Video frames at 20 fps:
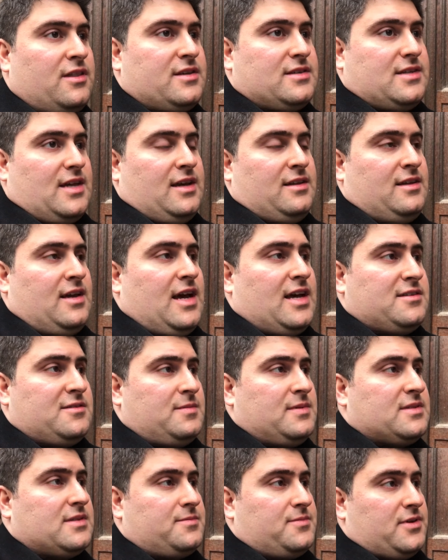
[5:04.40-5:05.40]
this idea has
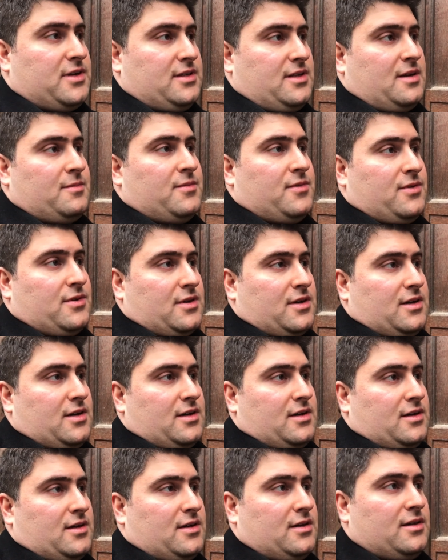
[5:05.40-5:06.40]
been spread among
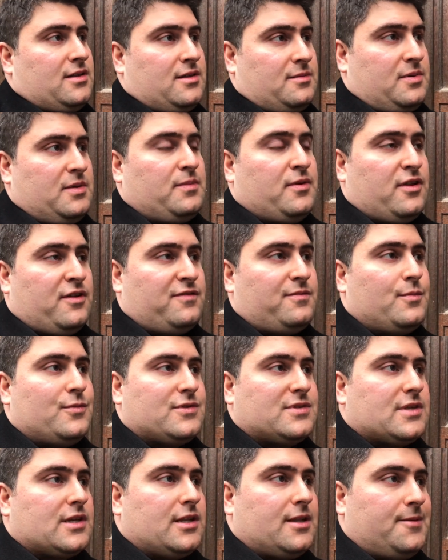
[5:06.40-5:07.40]
the people of
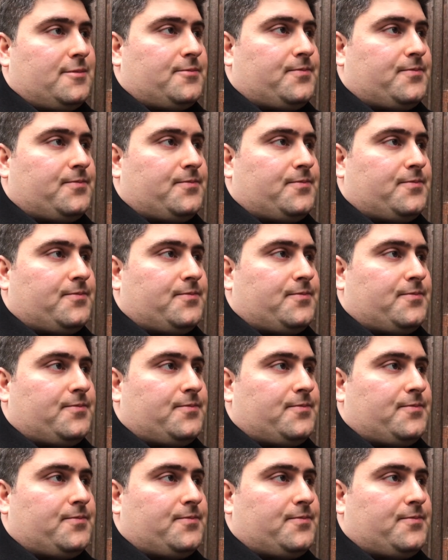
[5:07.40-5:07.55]
Mosul.